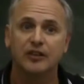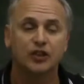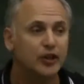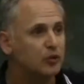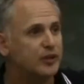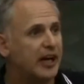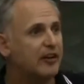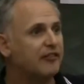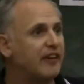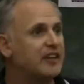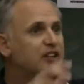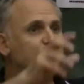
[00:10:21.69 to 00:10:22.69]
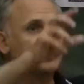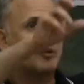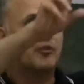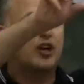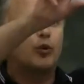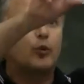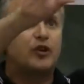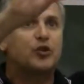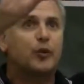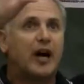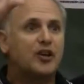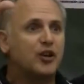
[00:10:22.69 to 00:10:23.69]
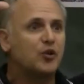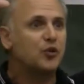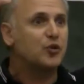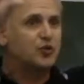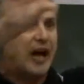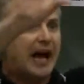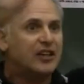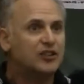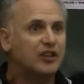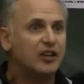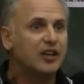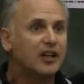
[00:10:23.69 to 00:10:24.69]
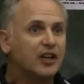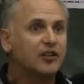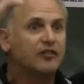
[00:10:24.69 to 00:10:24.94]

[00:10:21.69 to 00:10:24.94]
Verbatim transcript: The trickle-down effect is something in which where you, you tax the,